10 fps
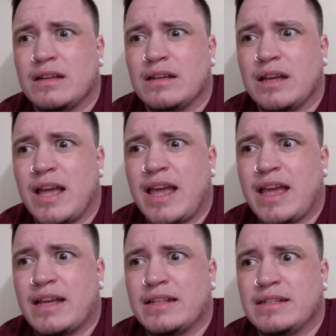
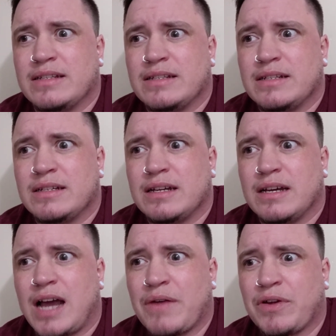And
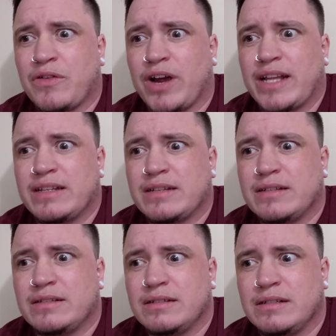I regret
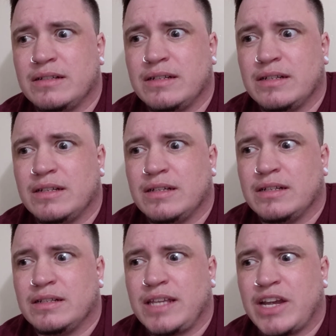
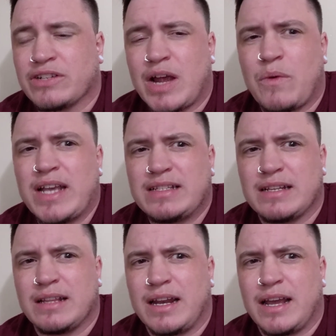the years I wasted
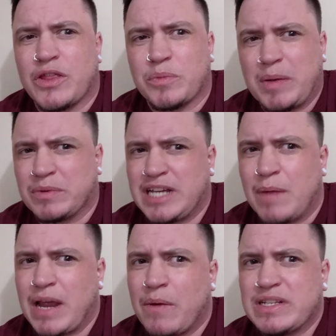letting other people tell
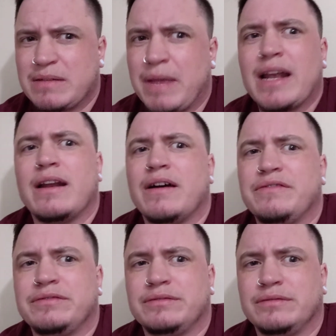me I wasn't man
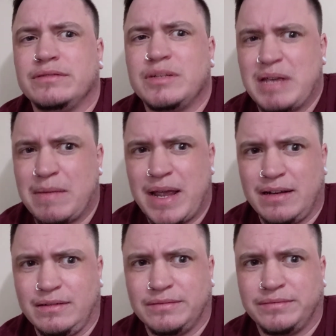enough to be a
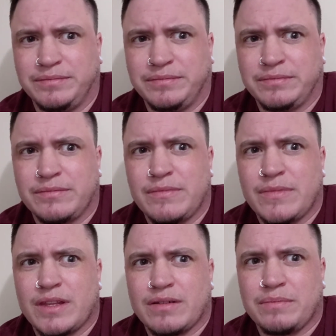man,
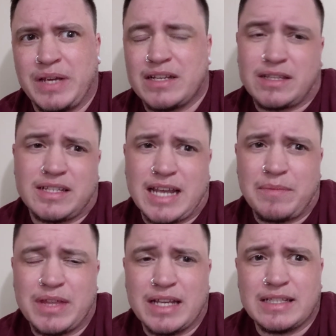because of the same
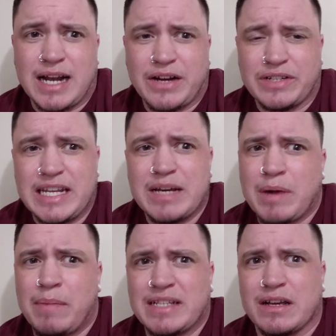things that I critique
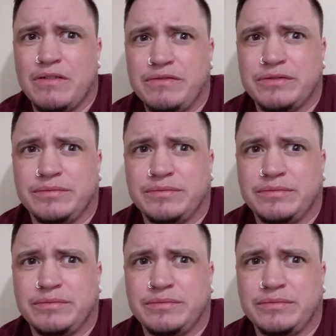about myself.